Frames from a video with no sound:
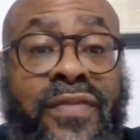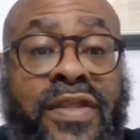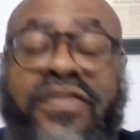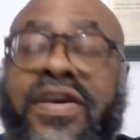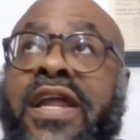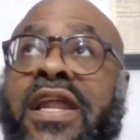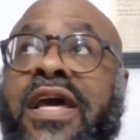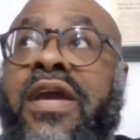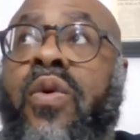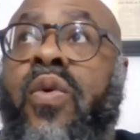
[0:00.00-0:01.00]
It's kind of
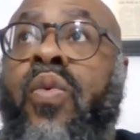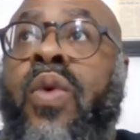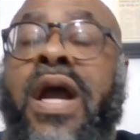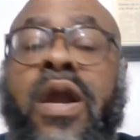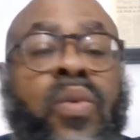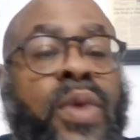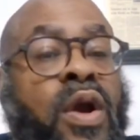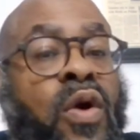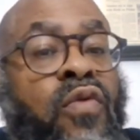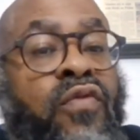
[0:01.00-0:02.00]
like, why are we
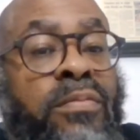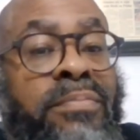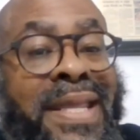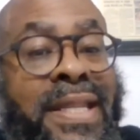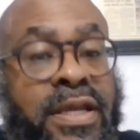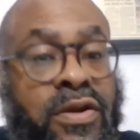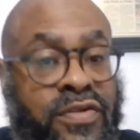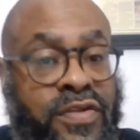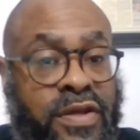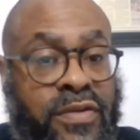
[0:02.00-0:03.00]
overbidding
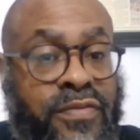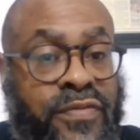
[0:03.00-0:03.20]
ourselves?